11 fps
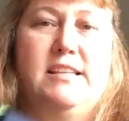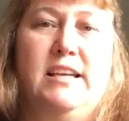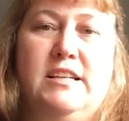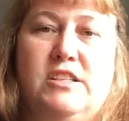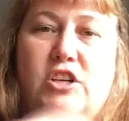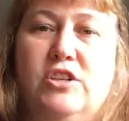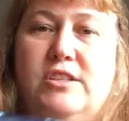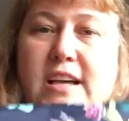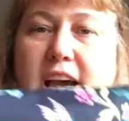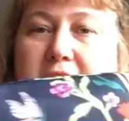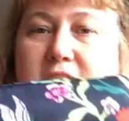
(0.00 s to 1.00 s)
And it's a good
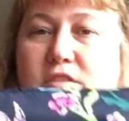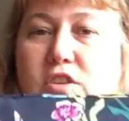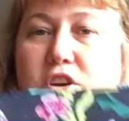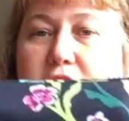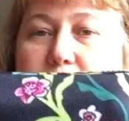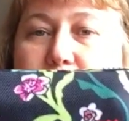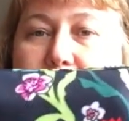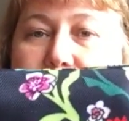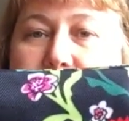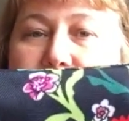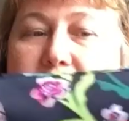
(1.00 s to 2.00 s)
size if you look at the
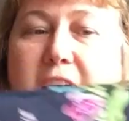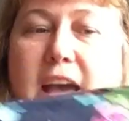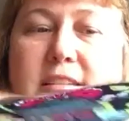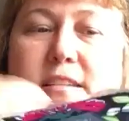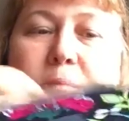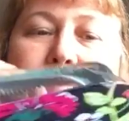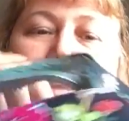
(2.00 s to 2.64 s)
base of that.